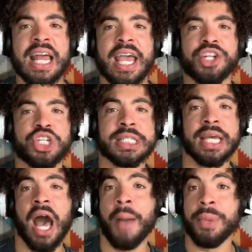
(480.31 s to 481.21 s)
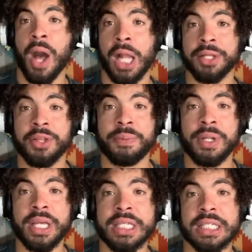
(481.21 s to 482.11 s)
And she's like, I'm calling the
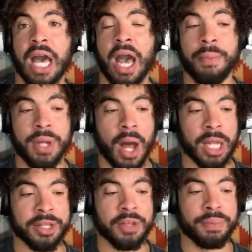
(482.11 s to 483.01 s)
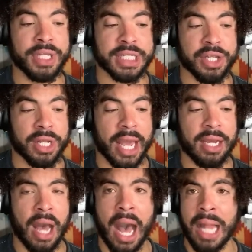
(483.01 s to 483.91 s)
police. I'm calling the police. And they're like,
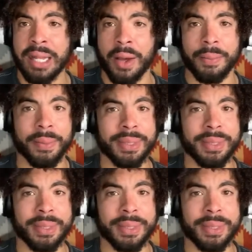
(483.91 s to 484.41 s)
call them,